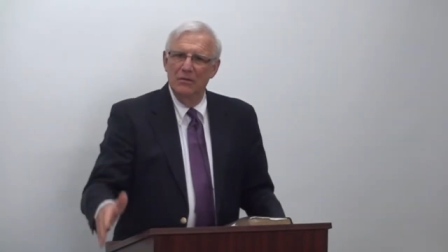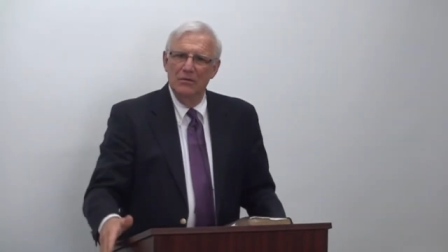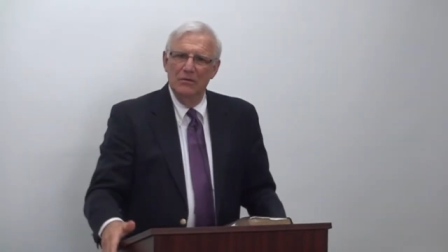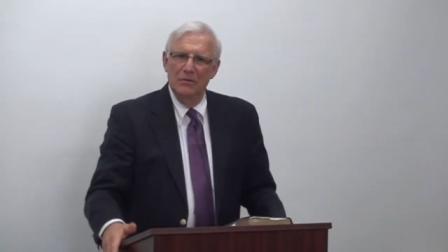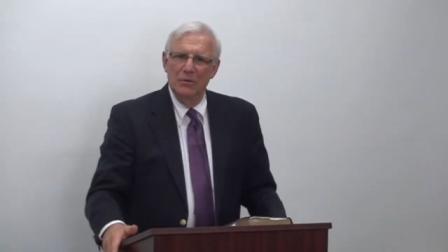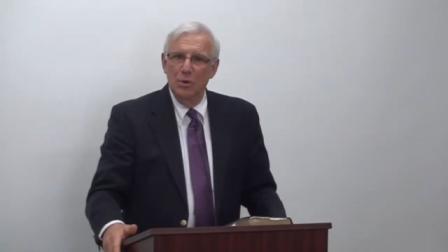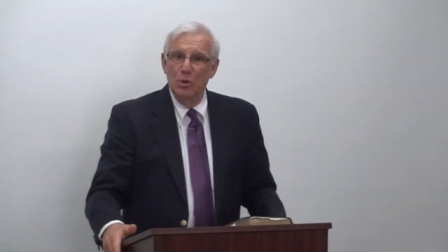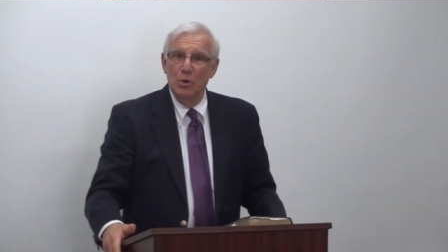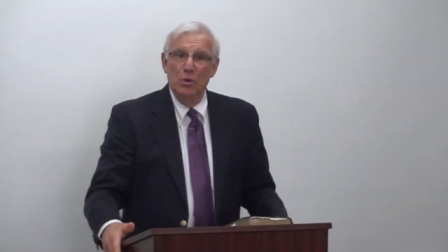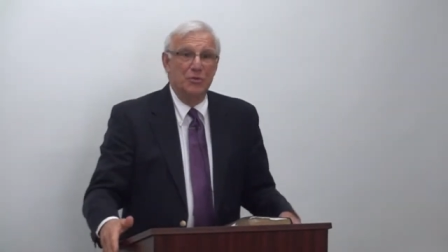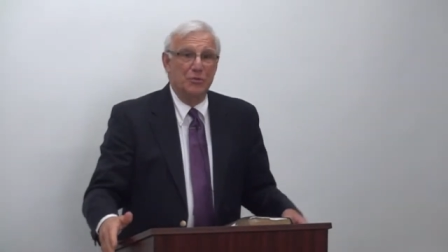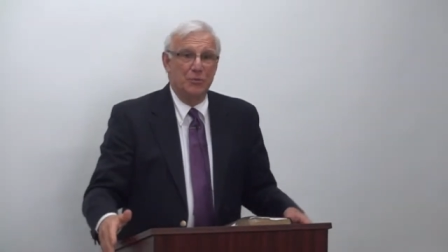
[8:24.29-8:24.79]

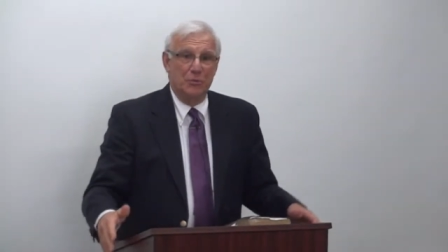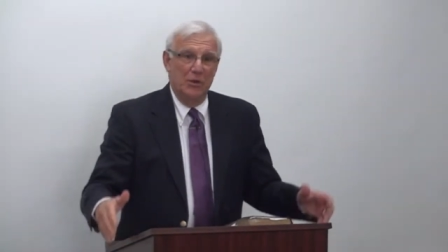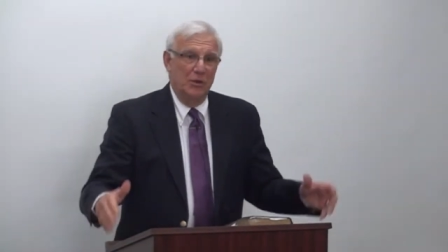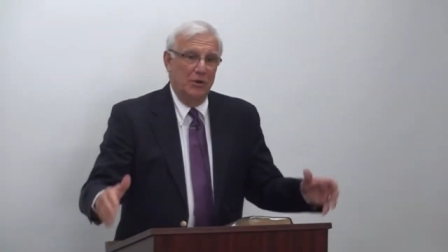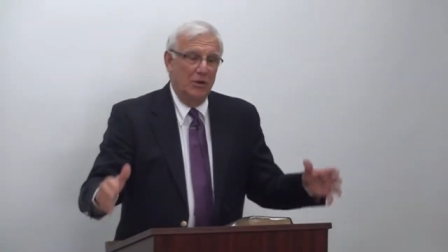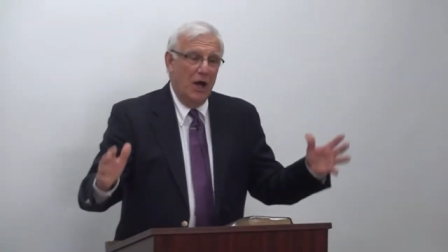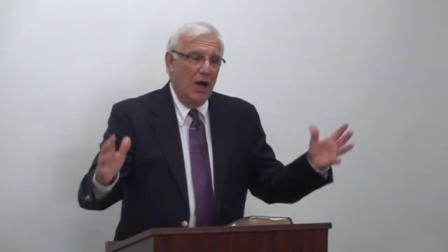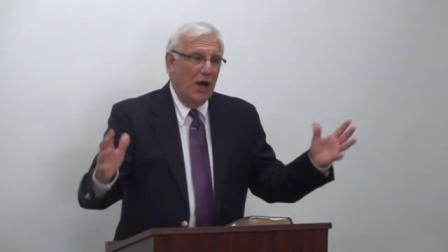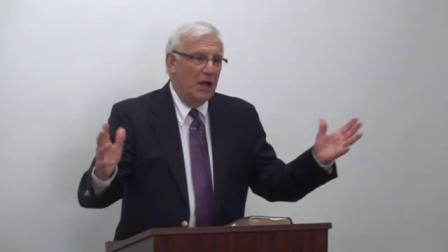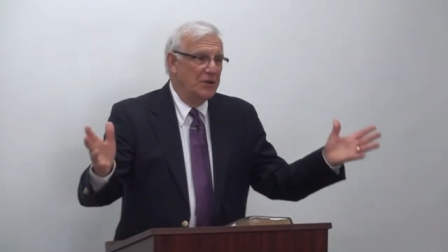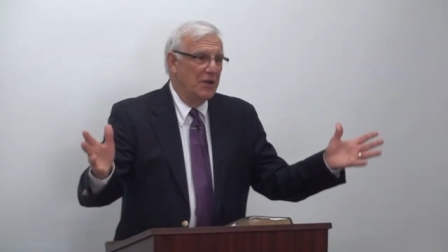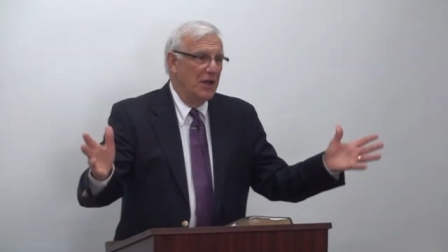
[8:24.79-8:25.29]
Lutheran,
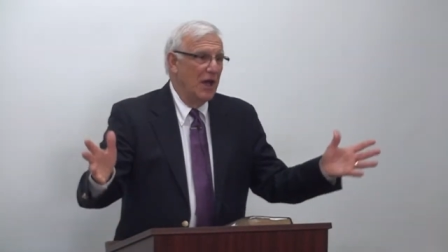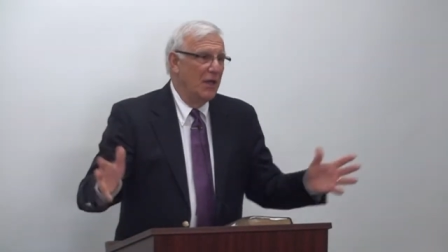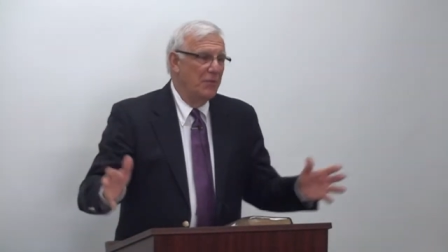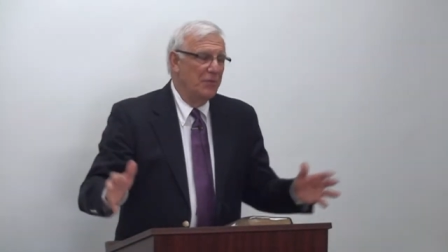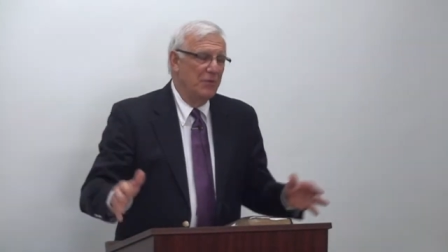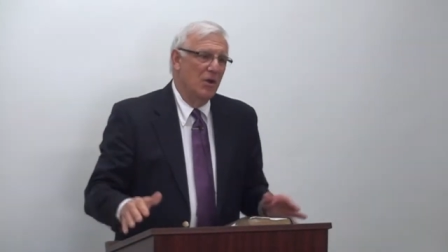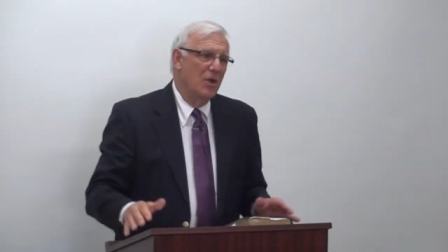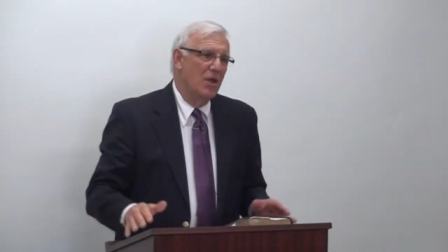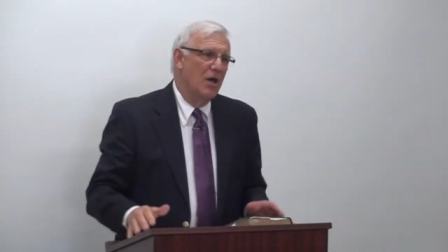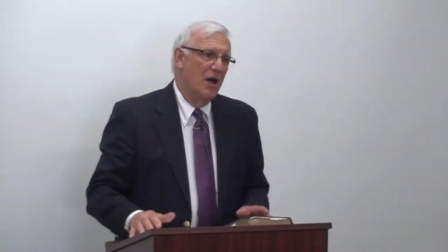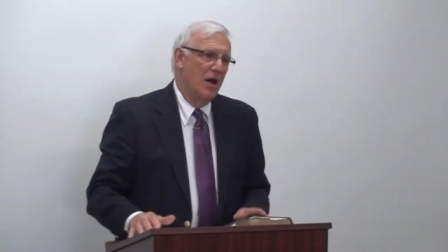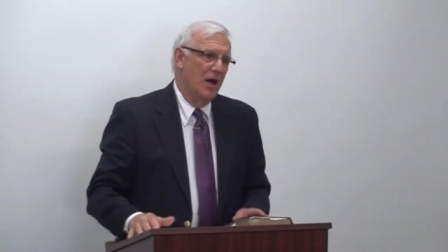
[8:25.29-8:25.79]
on down
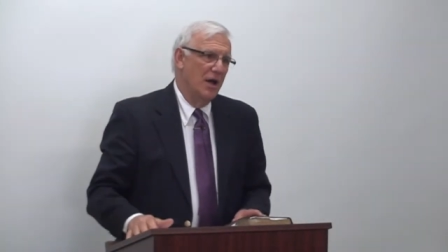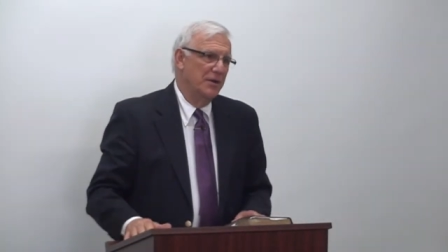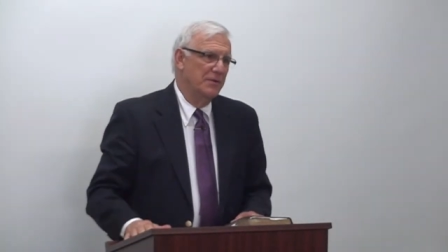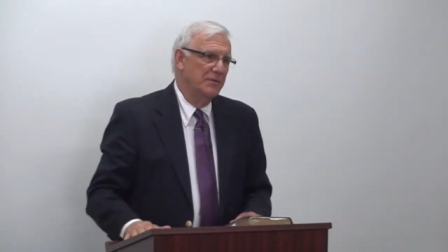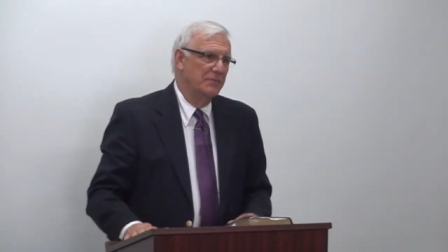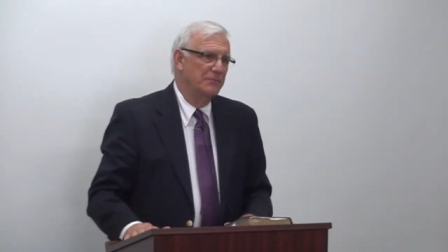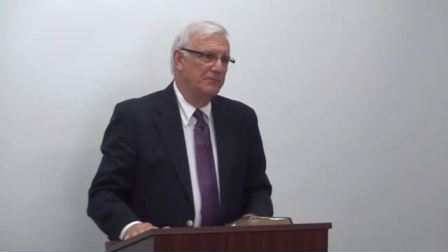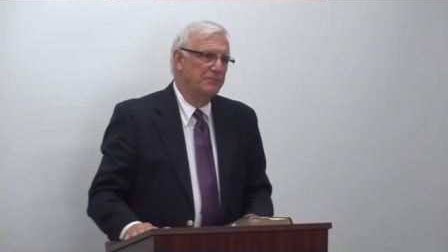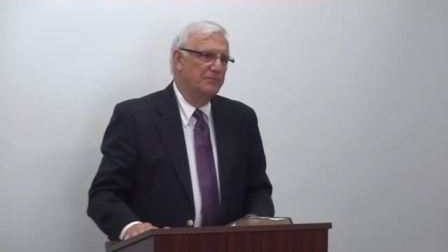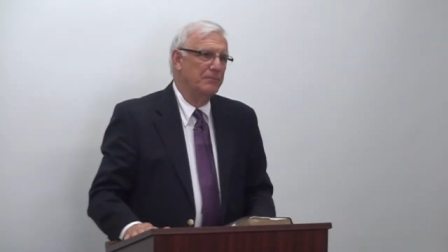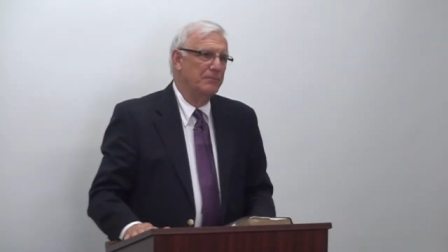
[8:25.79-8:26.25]
the line.